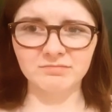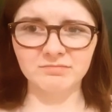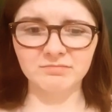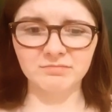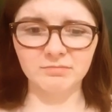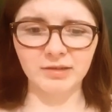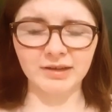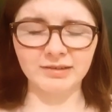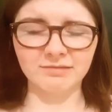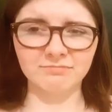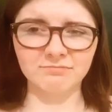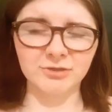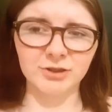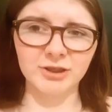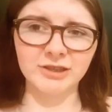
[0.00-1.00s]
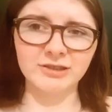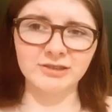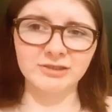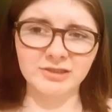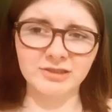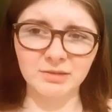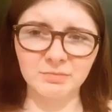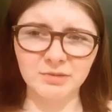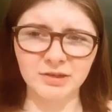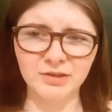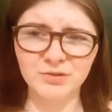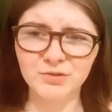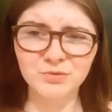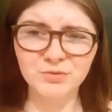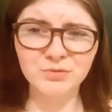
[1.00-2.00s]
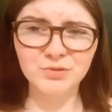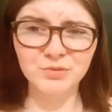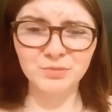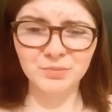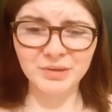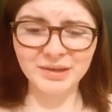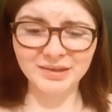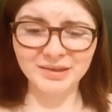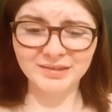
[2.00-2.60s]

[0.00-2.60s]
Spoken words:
when Jason's sleeping is so sweet.